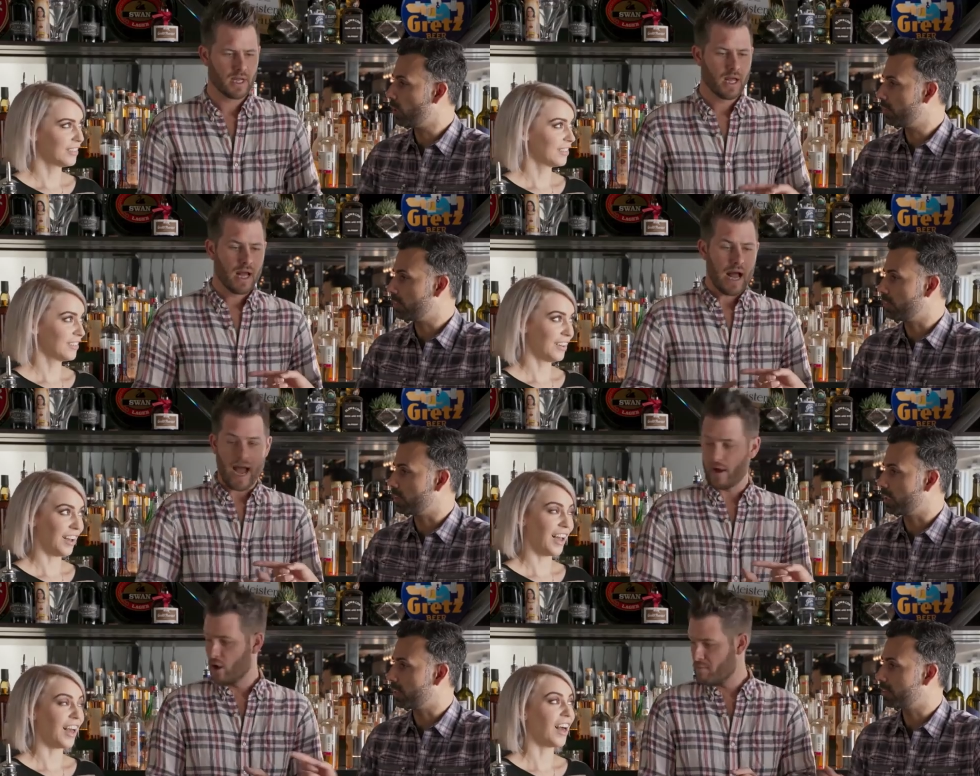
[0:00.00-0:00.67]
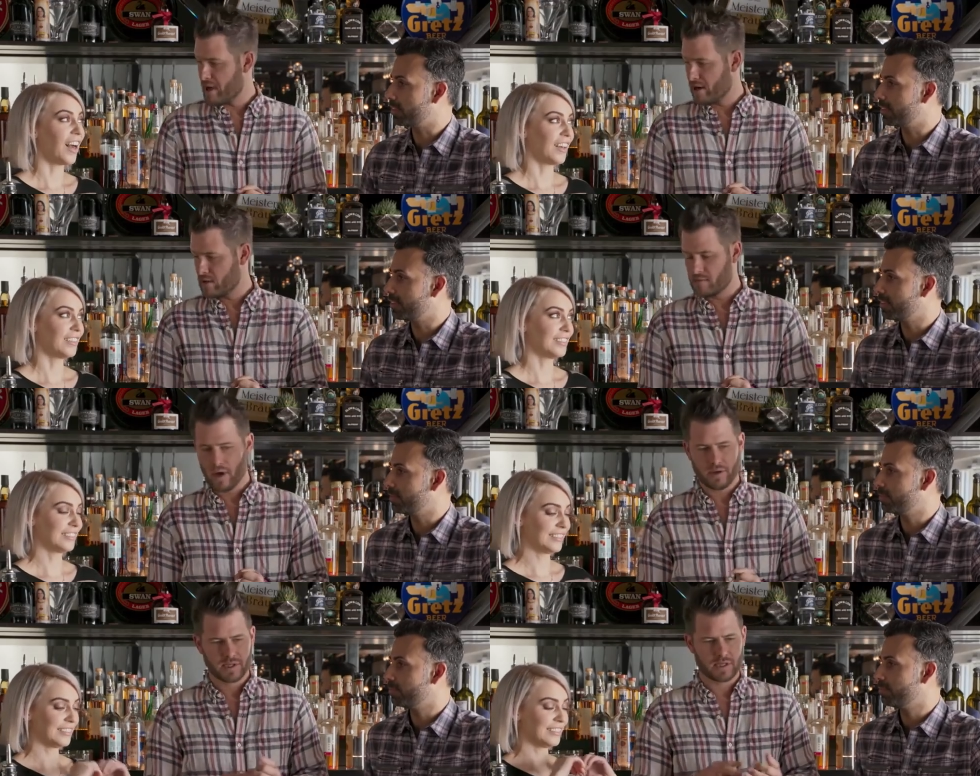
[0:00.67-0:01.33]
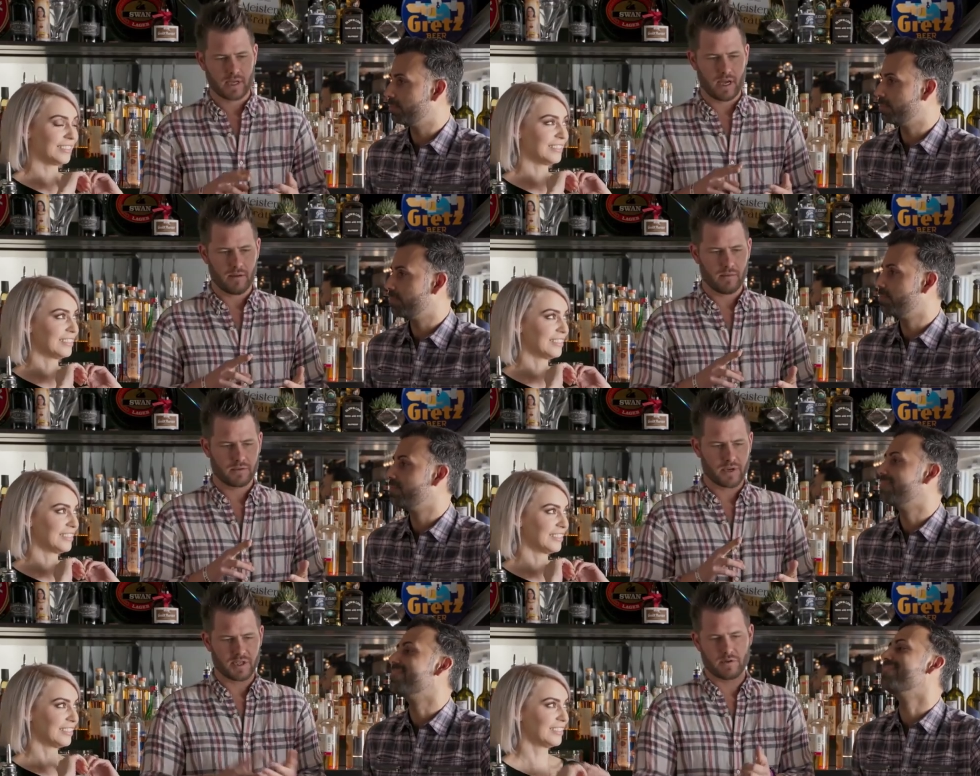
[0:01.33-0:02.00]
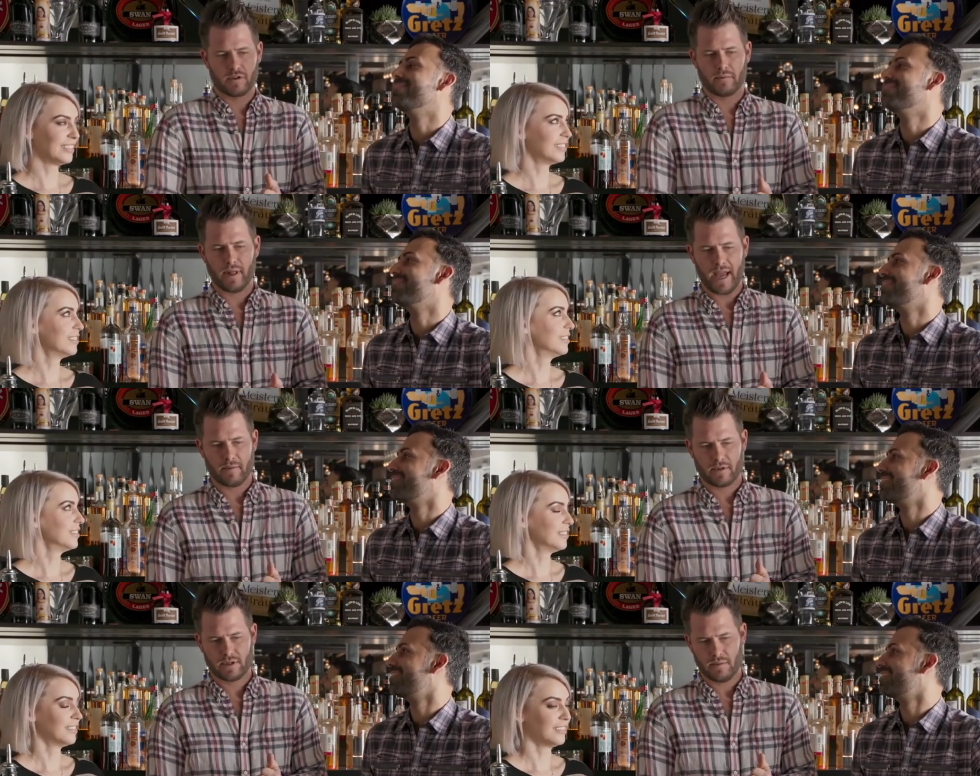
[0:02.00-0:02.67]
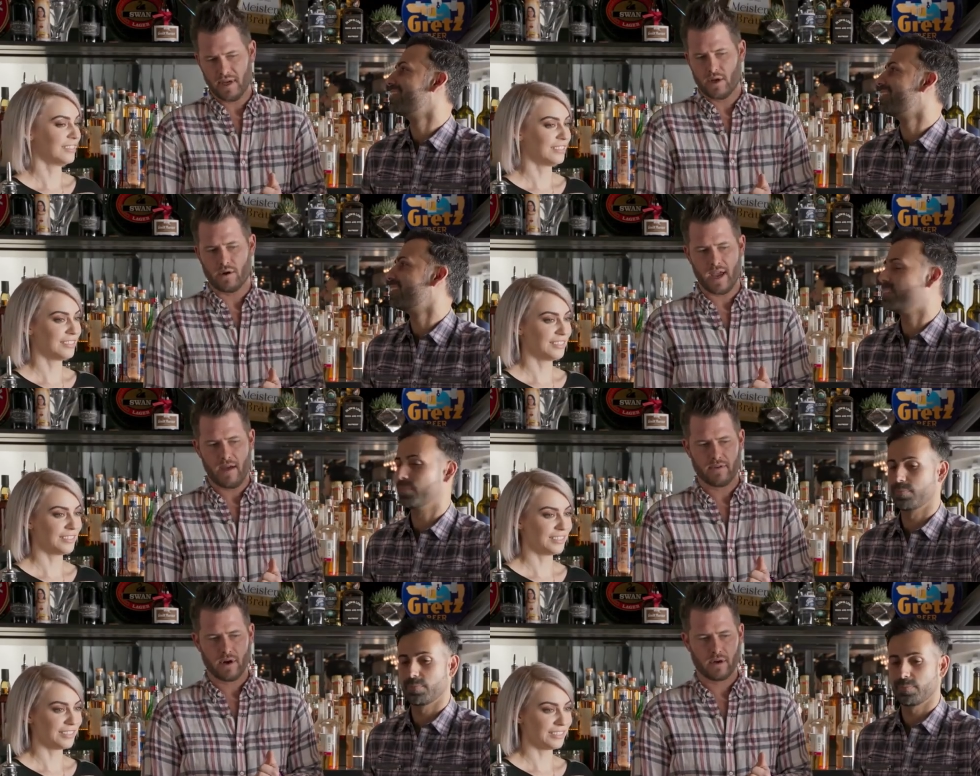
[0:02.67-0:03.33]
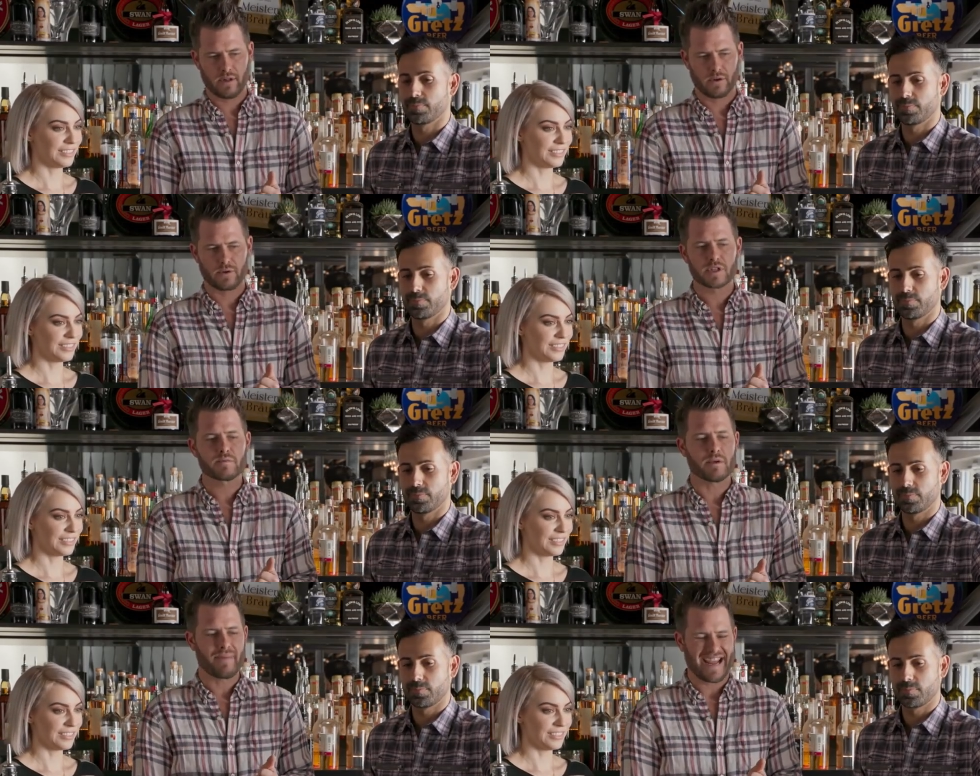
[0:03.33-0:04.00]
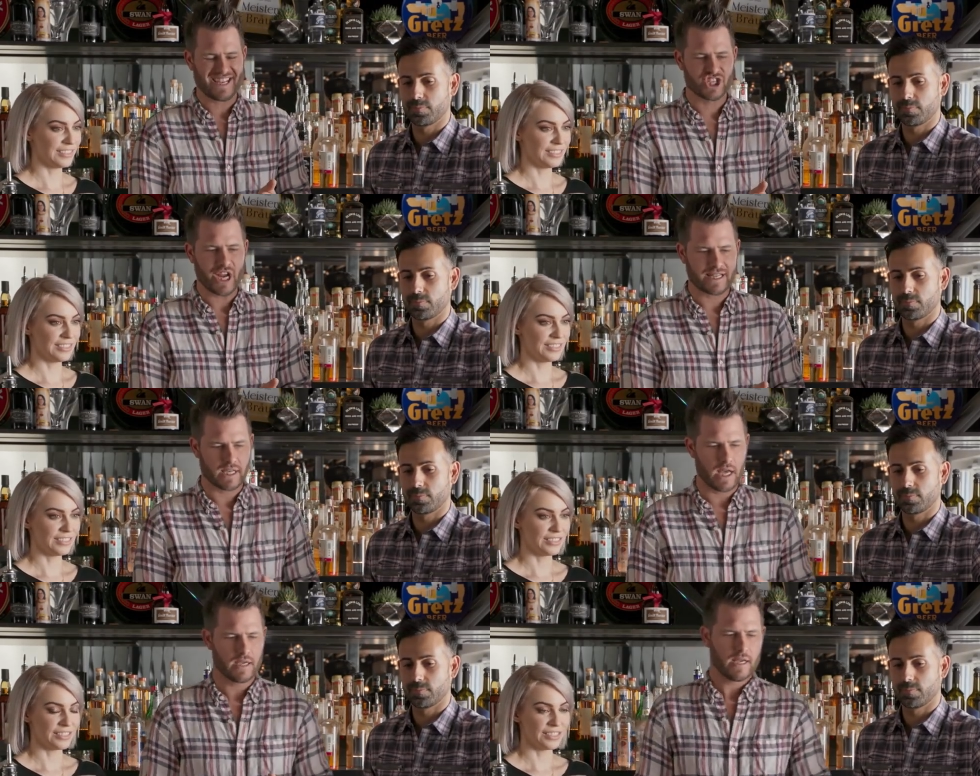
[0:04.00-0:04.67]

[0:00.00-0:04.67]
Speaker 1: love them. I hope better than most, uh, dressed with a black Tobiko caviar and a little crispy pancetta.